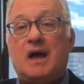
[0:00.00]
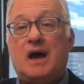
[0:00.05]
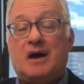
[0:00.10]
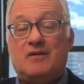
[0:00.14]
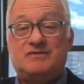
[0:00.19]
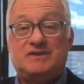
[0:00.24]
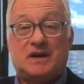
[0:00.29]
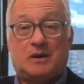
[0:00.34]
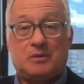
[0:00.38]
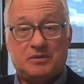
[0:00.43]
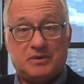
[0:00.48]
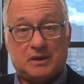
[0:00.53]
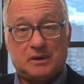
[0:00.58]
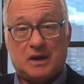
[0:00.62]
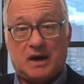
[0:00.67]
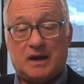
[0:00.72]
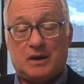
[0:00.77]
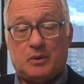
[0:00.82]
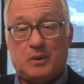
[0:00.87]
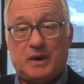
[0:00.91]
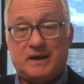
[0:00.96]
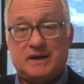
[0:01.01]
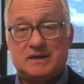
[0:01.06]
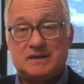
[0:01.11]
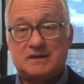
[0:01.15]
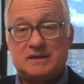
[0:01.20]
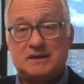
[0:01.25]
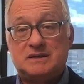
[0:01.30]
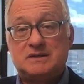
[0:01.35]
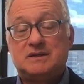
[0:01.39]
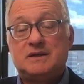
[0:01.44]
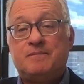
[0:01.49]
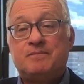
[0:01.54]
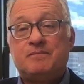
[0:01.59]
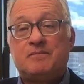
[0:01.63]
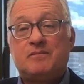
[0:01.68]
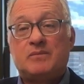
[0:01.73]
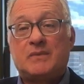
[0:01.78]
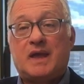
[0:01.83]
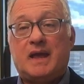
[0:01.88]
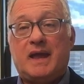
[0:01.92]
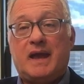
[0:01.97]
I've dealt with a lot of witnesses,
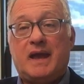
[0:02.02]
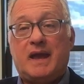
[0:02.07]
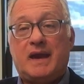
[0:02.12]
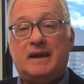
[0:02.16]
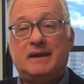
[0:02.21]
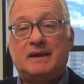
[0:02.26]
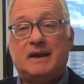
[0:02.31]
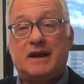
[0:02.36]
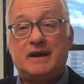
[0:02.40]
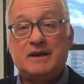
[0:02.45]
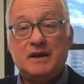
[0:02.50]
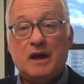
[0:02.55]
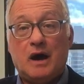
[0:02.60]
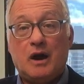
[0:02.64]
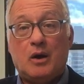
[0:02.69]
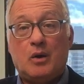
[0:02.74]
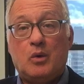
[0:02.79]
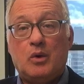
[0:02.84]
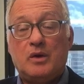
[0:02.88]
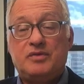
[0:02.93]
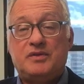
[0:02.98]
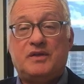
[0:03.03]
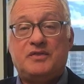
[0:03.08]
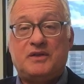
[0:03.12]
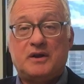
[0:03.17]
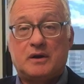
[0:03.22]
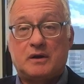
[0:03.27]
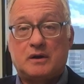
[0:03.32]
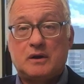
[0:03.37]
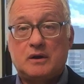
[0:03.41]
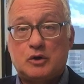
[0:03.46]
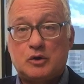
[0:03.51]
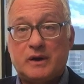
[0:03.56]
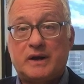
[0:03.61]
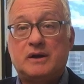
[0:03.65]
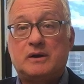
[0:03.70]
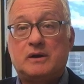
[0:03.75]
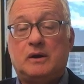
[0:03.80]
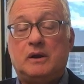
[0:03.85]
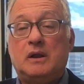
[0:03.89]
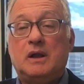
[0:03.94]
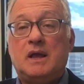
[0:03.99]
and I know that they're
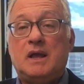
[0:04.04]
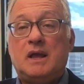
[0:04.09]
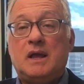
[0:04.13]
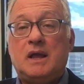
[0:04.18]
critical